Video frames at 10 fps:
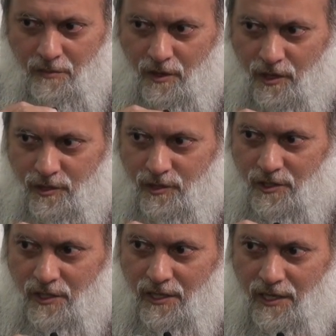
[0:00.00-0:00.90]
because
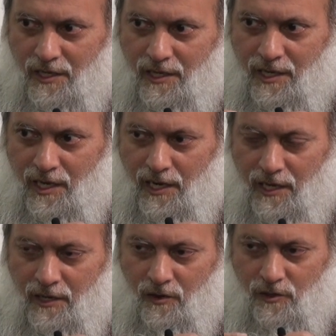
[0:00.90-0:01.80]

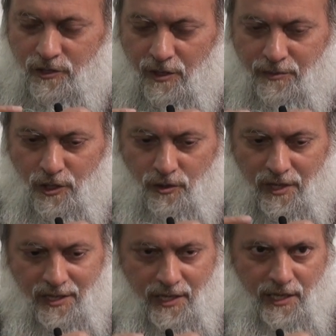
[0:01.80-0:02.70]
killing or
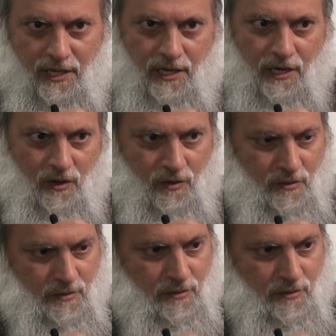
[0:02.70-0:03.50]
subduing the ego,